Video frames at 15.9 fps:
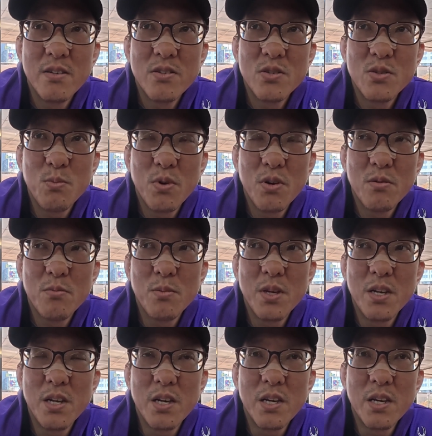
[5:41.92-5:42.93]
smart
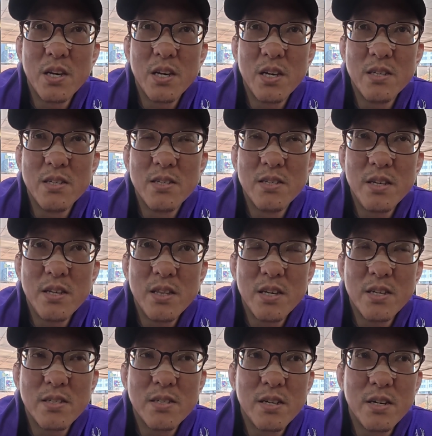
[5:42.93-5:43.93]
meaning he can see
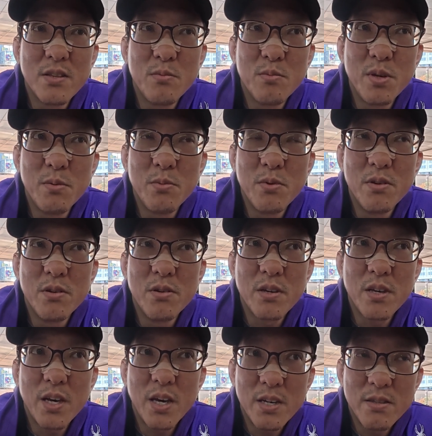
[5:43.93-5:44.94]
things that other people
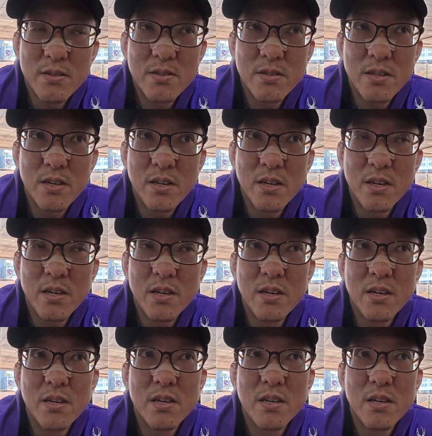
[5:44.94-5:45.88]
can't see.